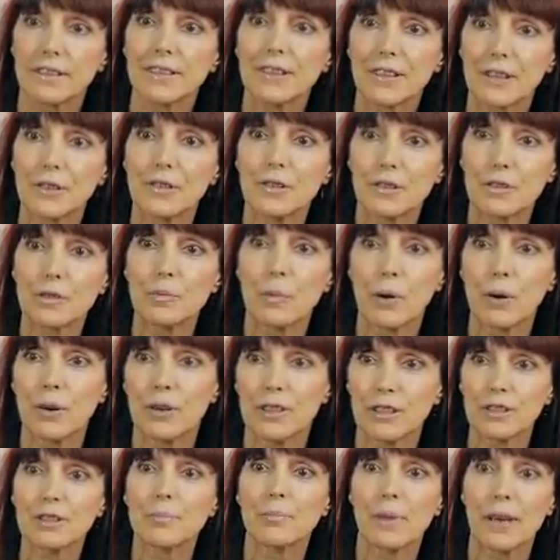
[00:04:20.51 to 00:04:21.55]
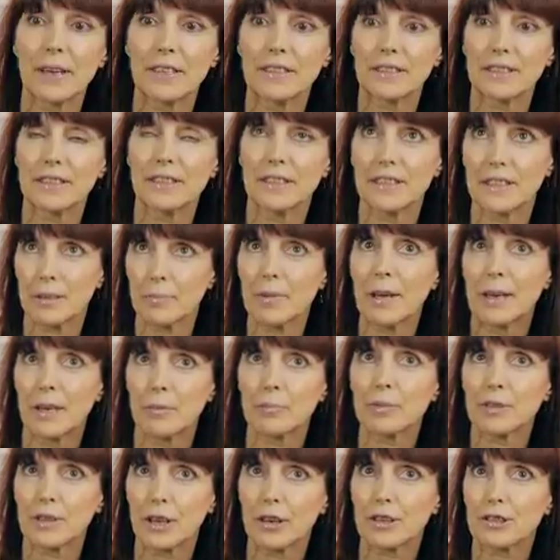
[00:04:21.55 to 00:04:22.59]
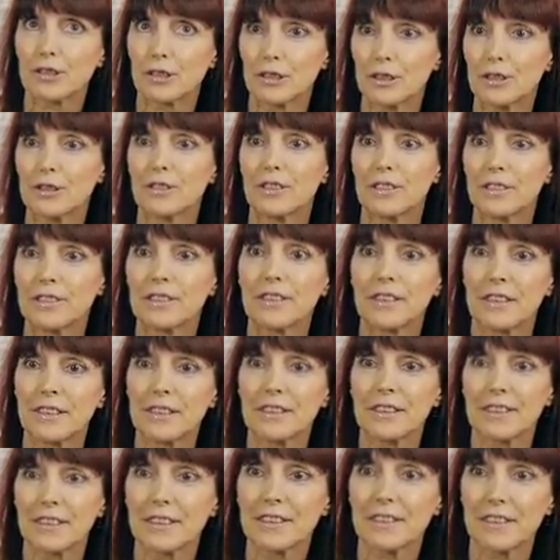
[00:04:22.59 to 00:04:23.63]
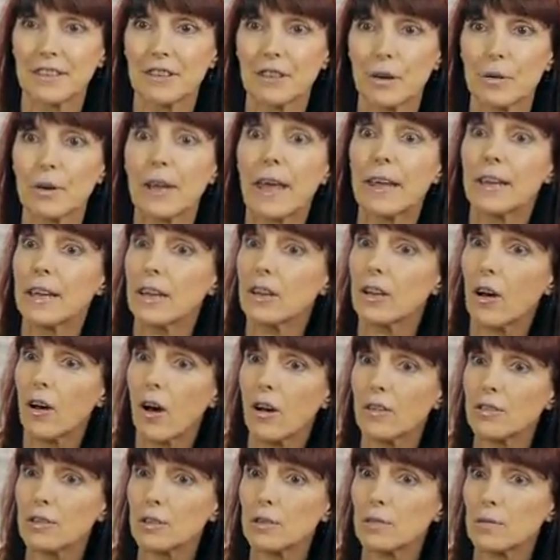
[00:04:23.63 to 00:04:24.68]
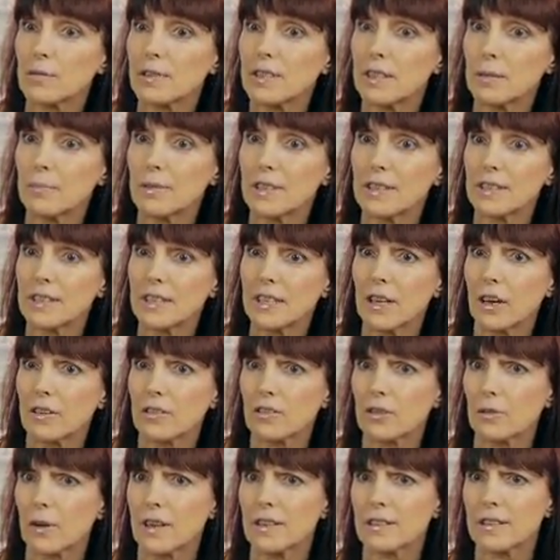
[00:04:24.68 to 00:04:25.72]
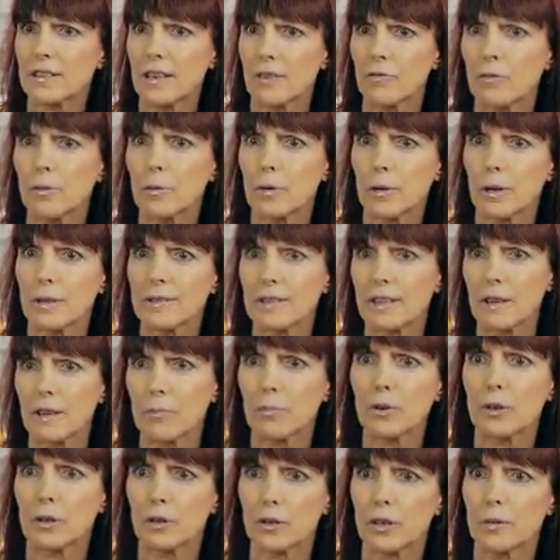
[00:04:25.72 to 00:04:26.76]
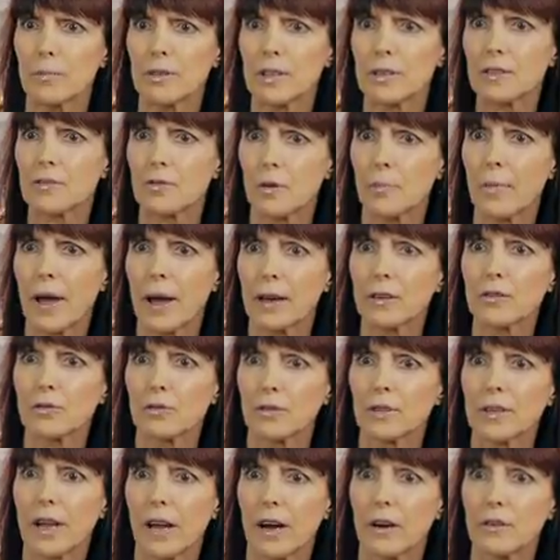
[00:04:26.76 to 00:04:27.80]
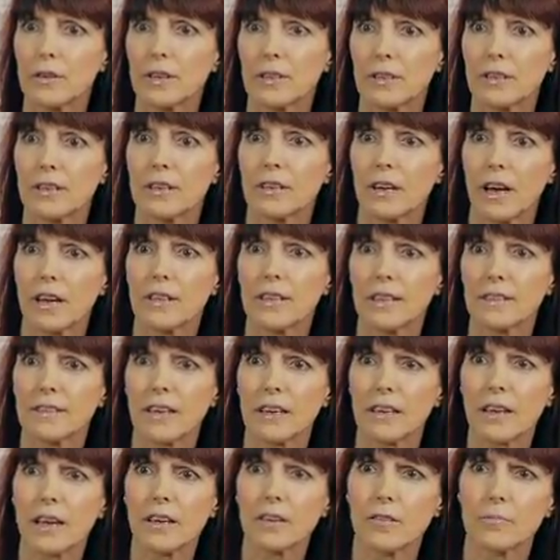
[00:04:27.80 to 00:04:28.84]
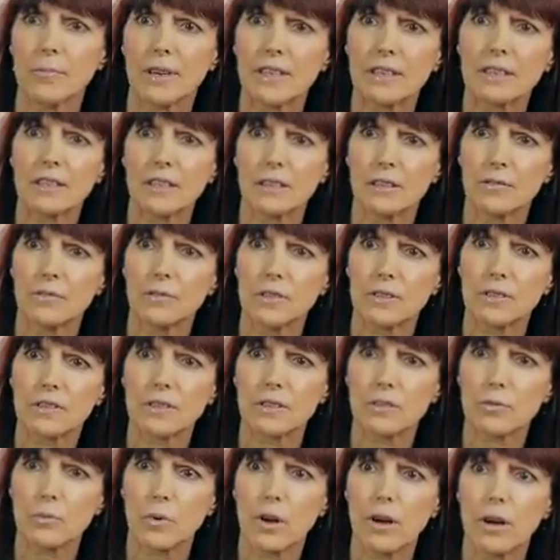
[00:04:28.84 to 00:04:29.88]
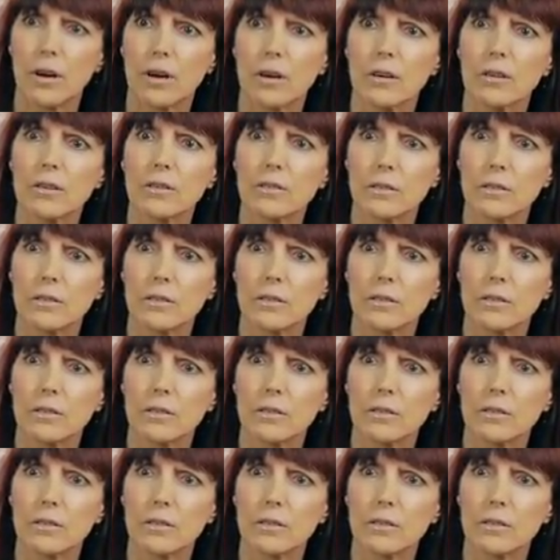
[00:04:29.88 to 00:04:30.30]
You know, there's more independent production. And, you know, and also CBC also has separate agreements from ACTRA now, and I think that kind of makes a difference as well.